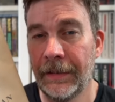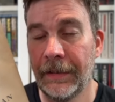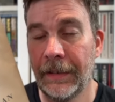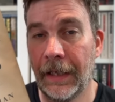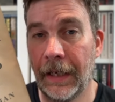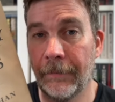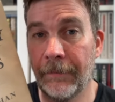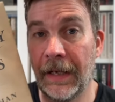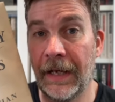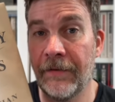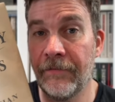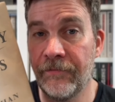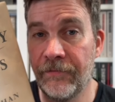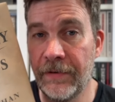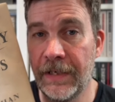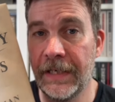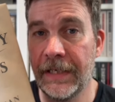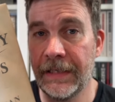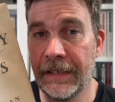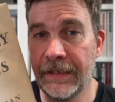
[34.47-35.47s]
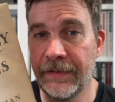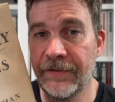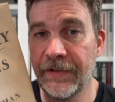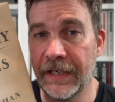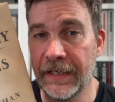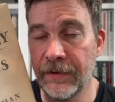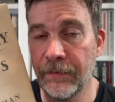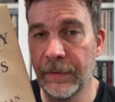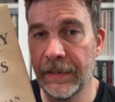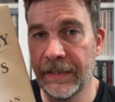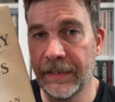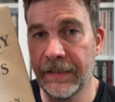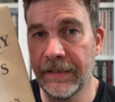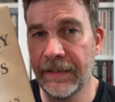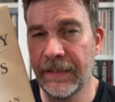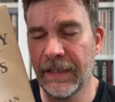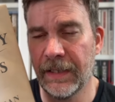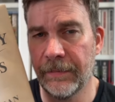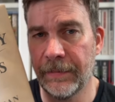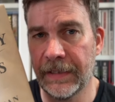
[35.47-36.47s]
and really genuinely
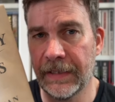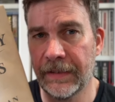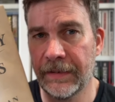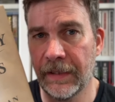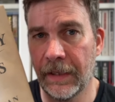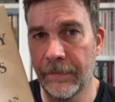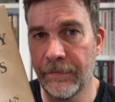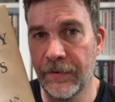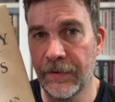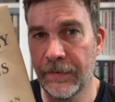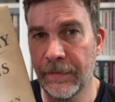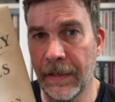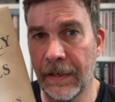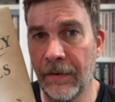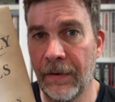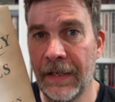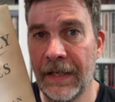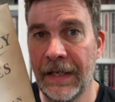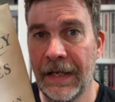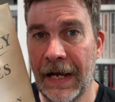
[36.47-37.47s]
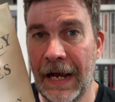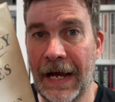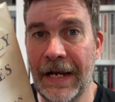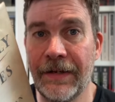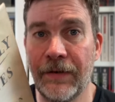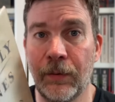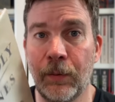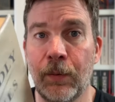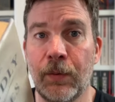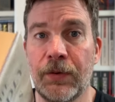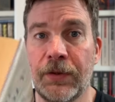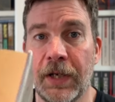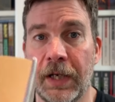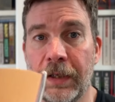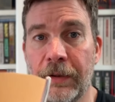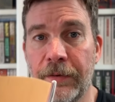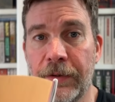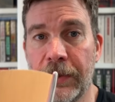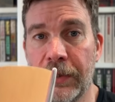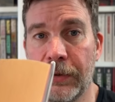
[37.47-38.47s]
disturbing at times as well, and
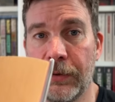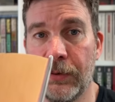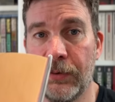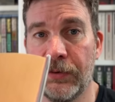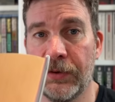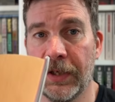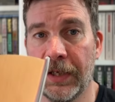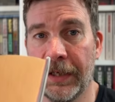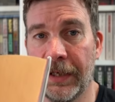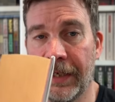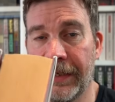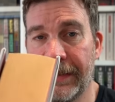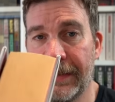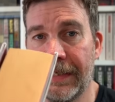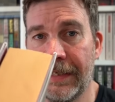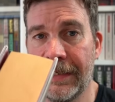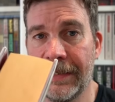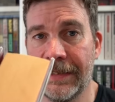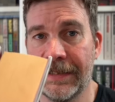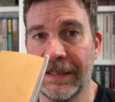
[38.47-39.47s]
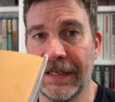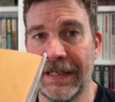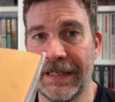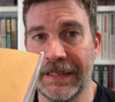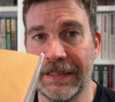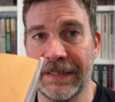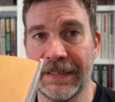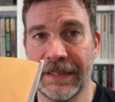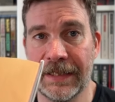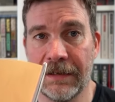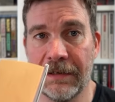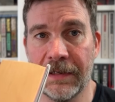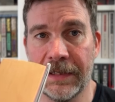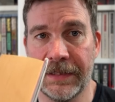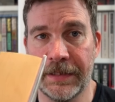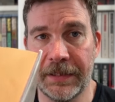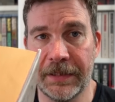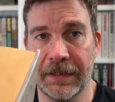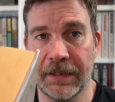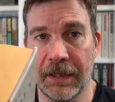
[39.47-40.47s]
also huge. And I think its
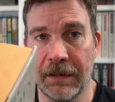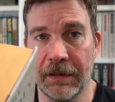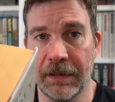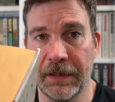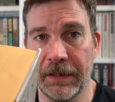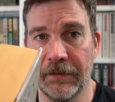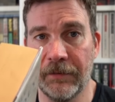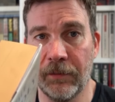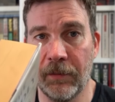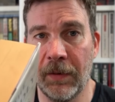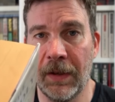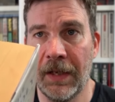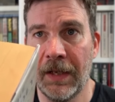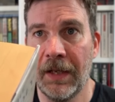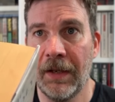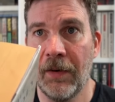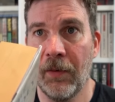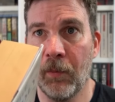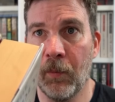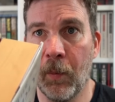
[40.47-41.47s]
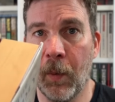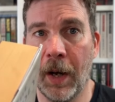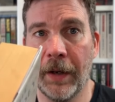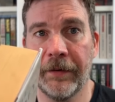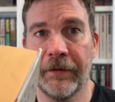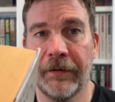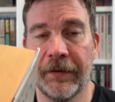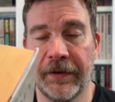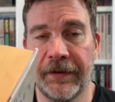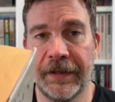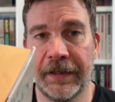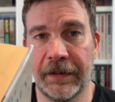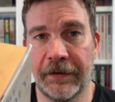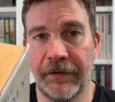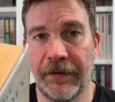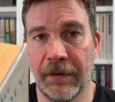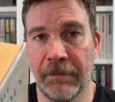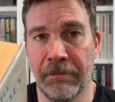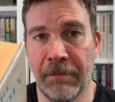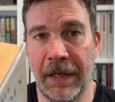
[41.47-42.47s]
size is kind of one of the things
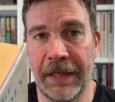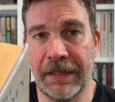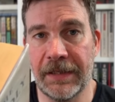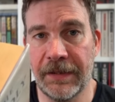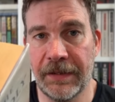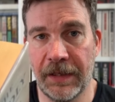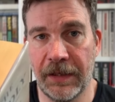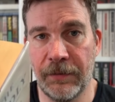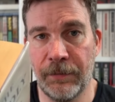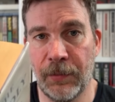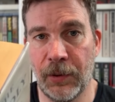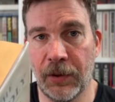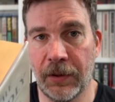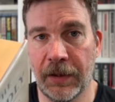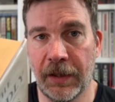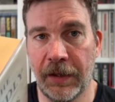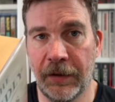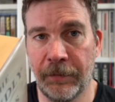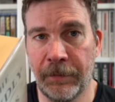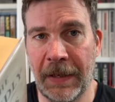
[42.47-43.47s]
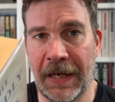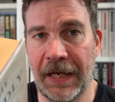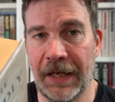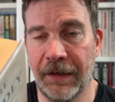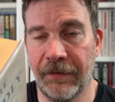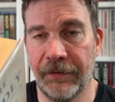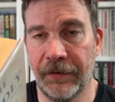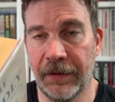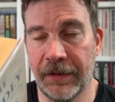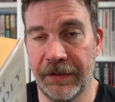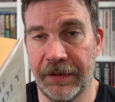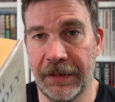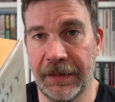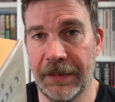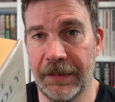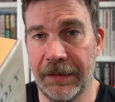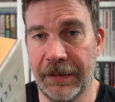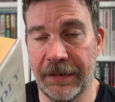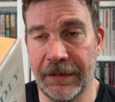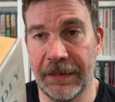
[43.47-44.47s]
that makes this book as powerful as
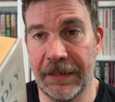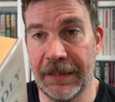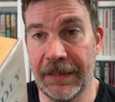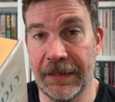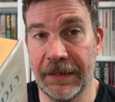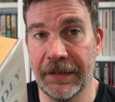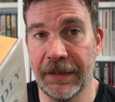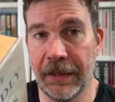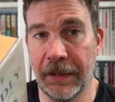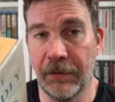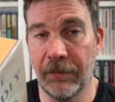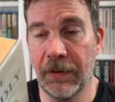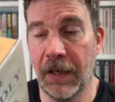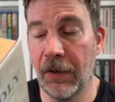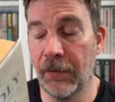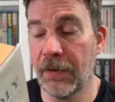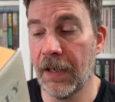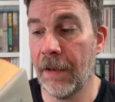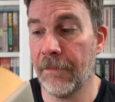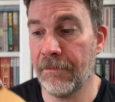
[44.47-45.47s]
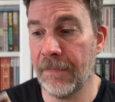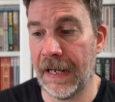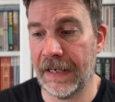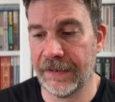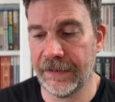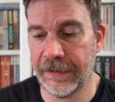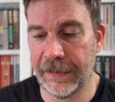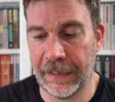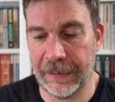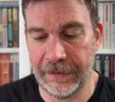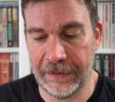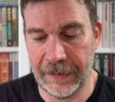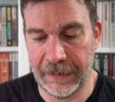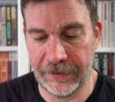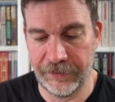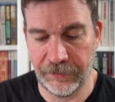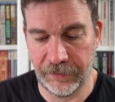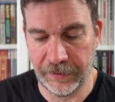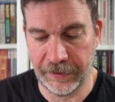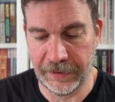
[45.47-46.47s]
it is, and I'll come back to that
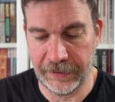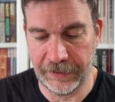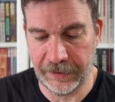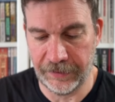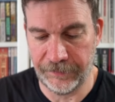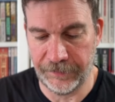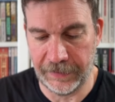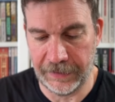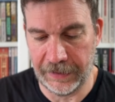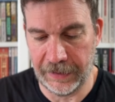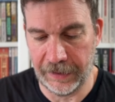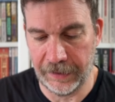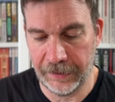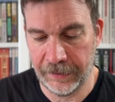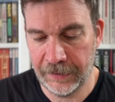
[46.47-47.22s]
later on in this video.